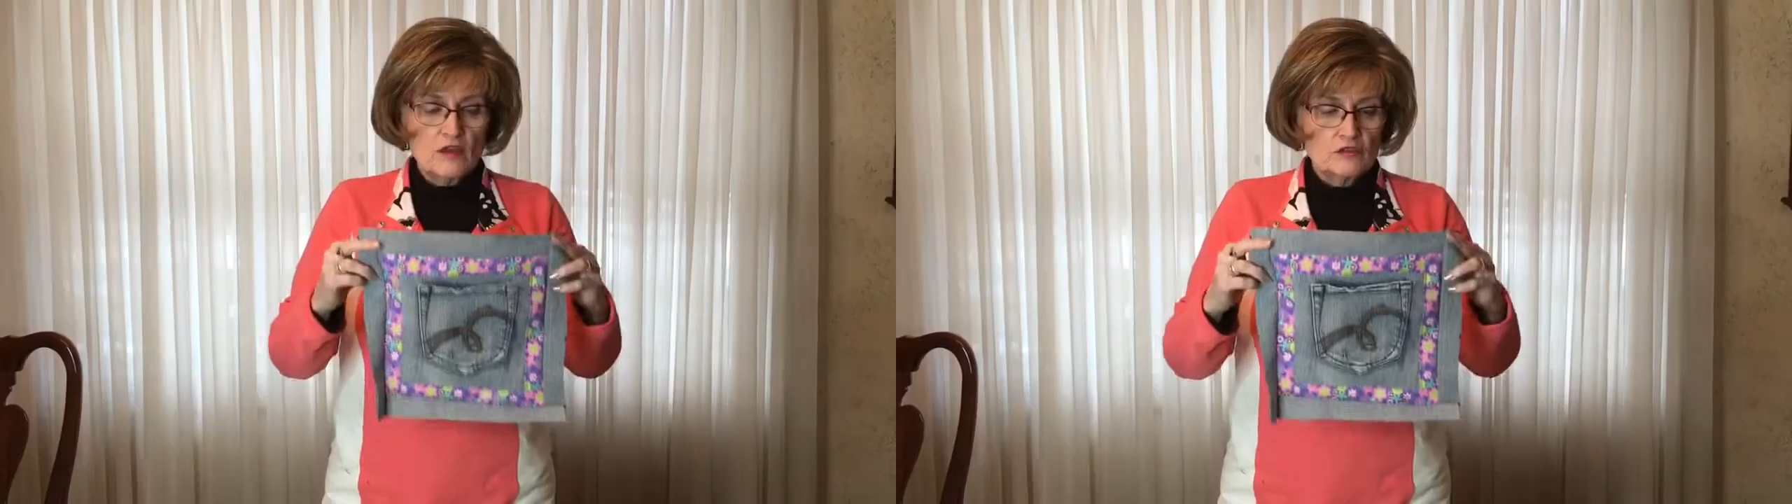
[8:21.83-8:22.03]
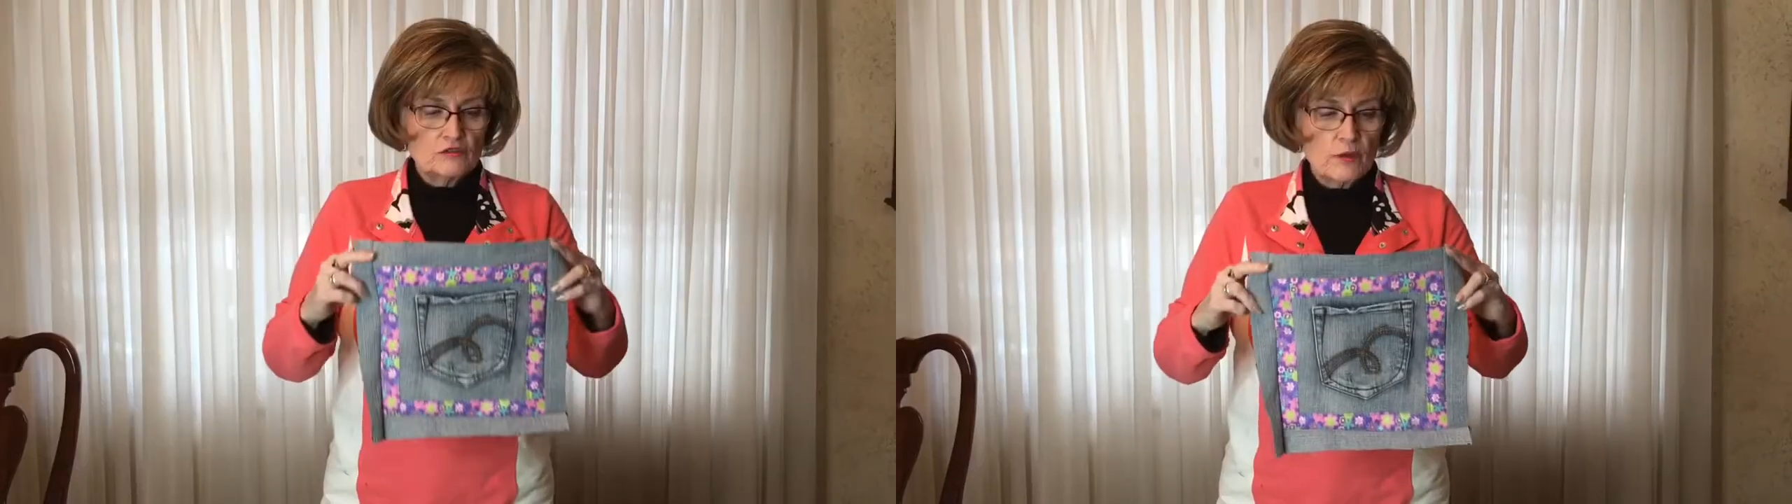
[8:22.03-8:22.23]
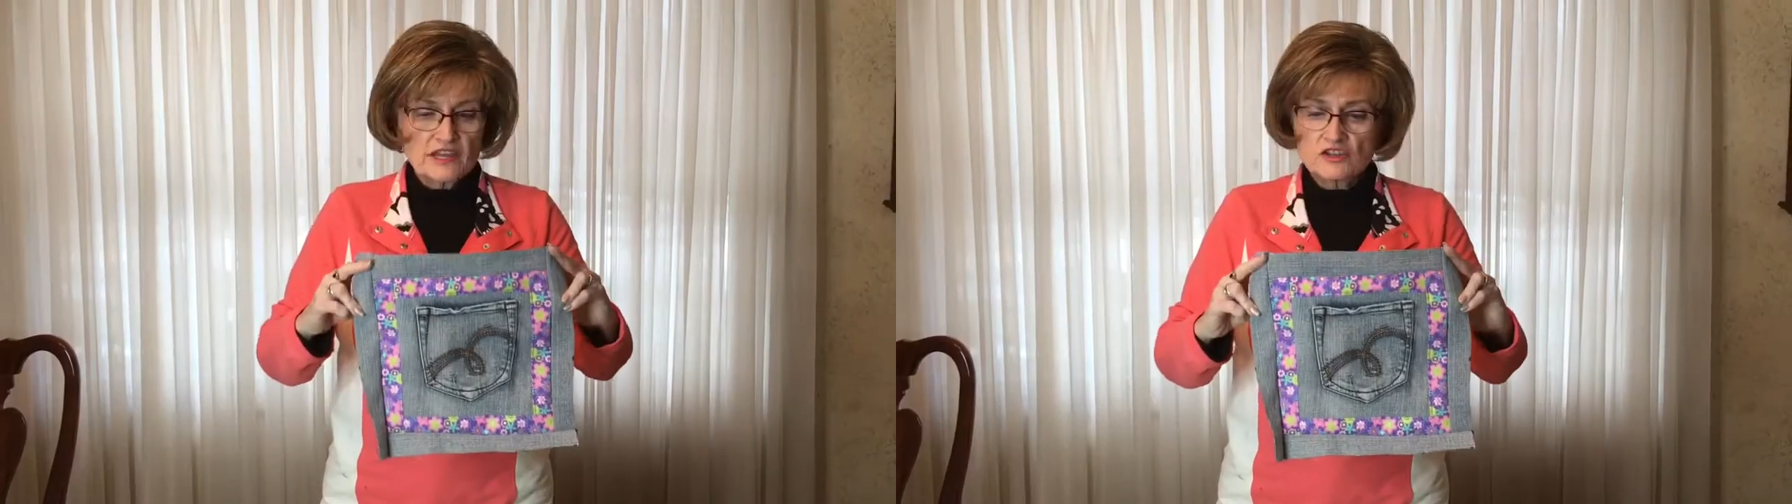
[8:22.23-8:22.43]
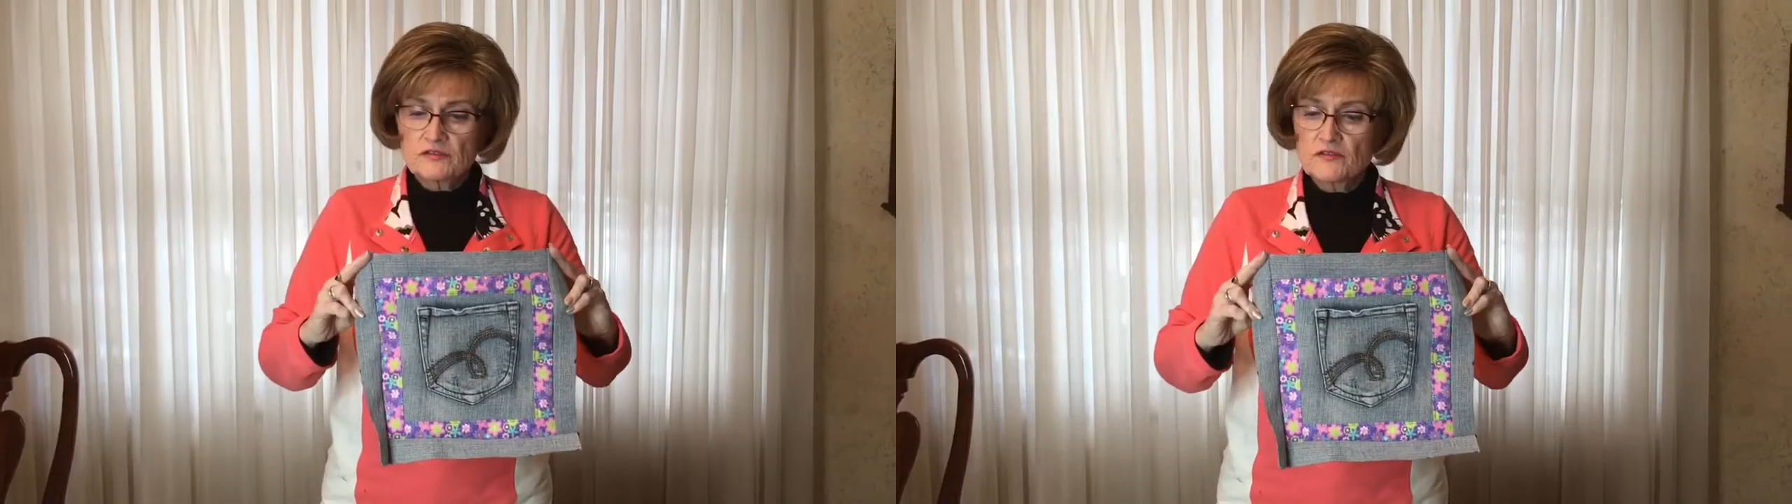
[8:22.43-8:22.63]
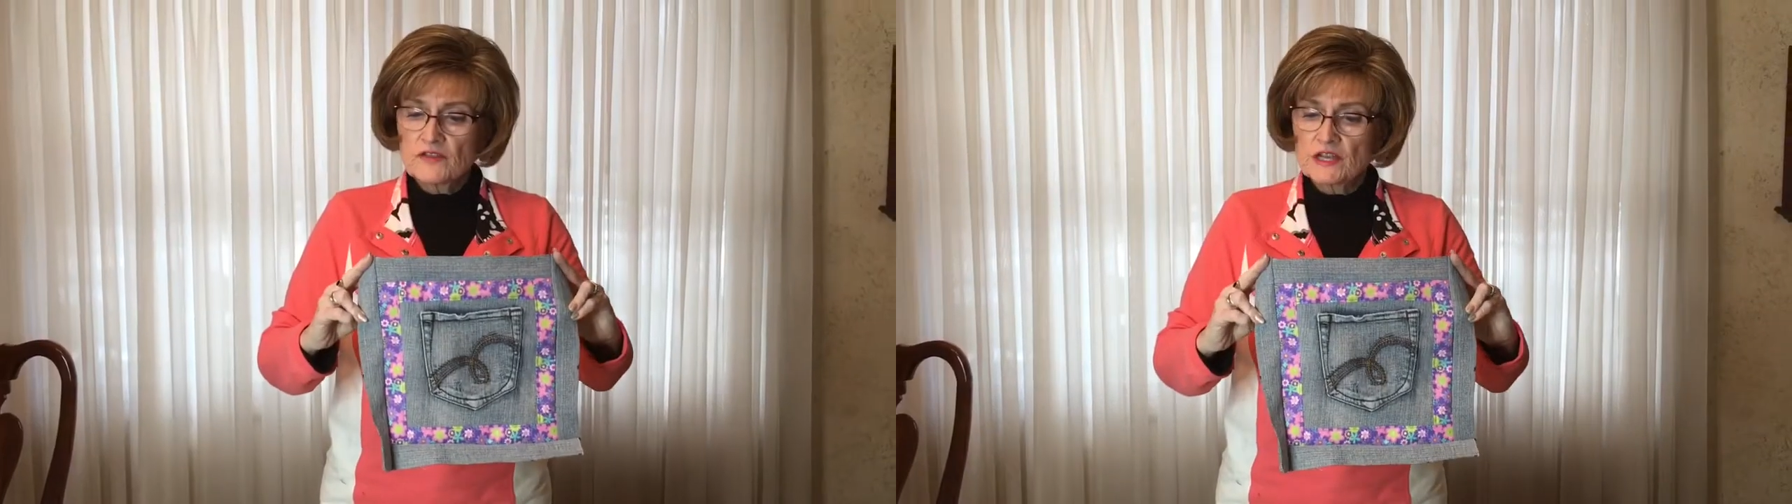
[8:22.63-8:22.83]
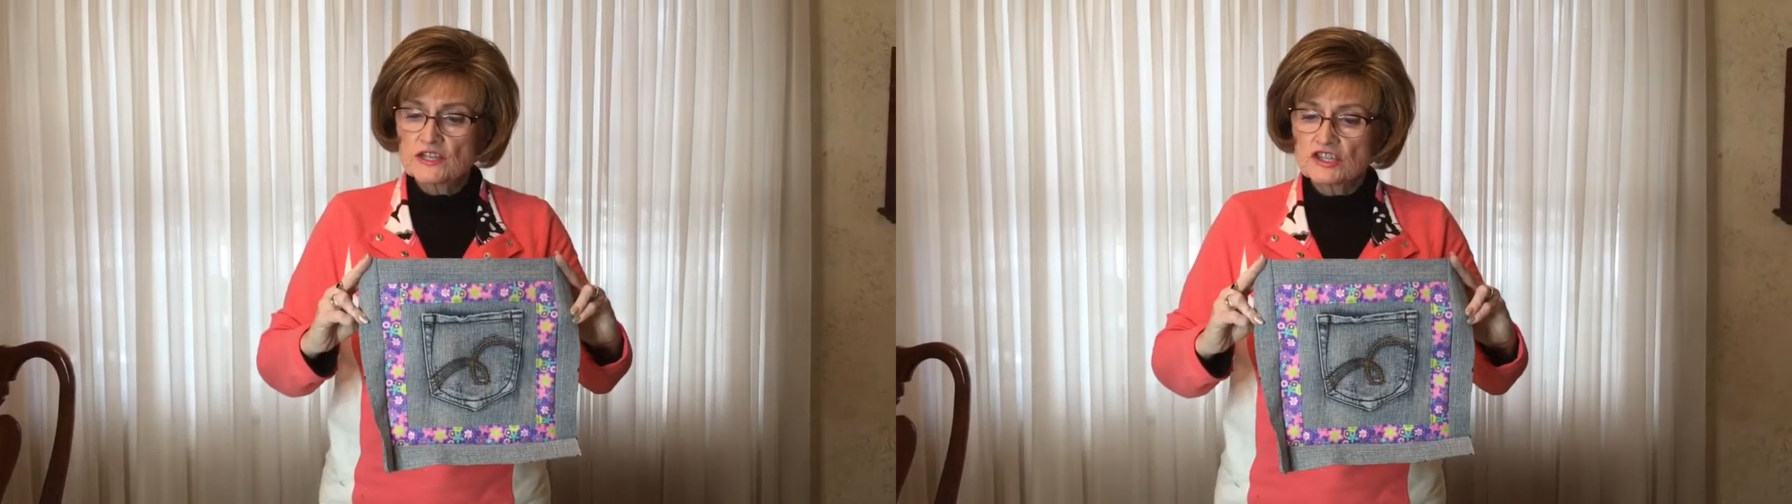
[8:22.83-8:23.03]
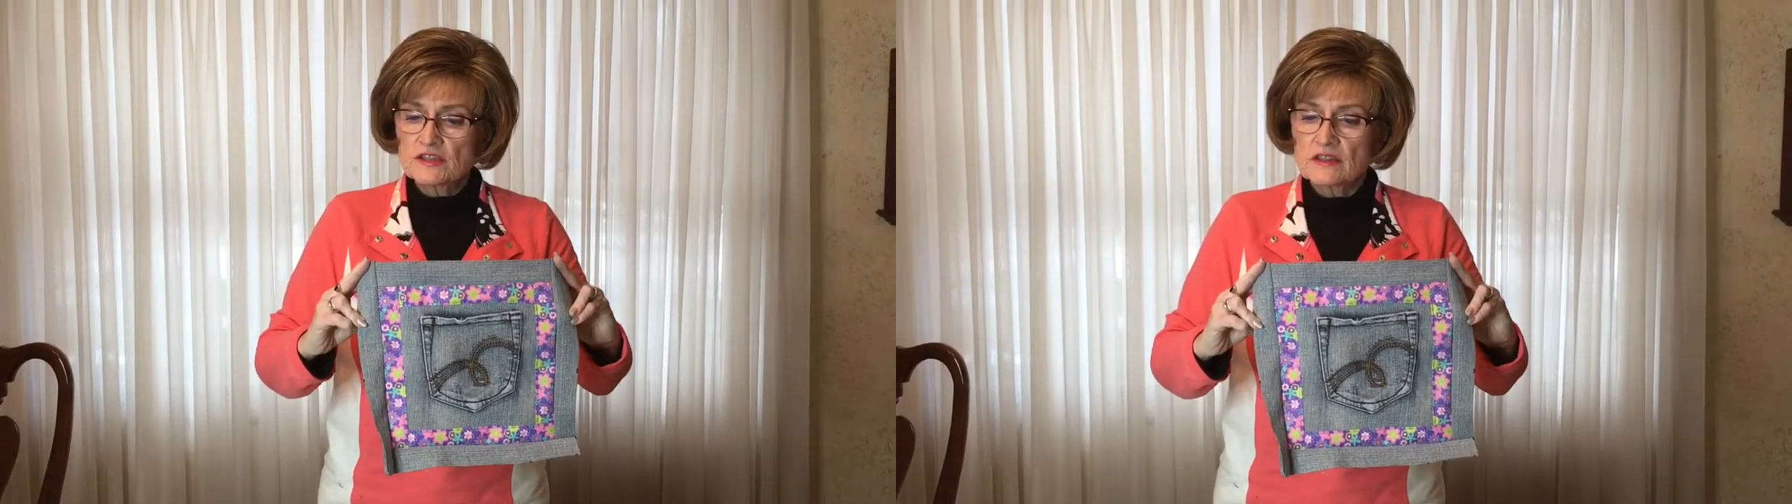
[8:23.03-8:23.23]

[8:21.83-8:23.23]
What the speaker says: So I just finished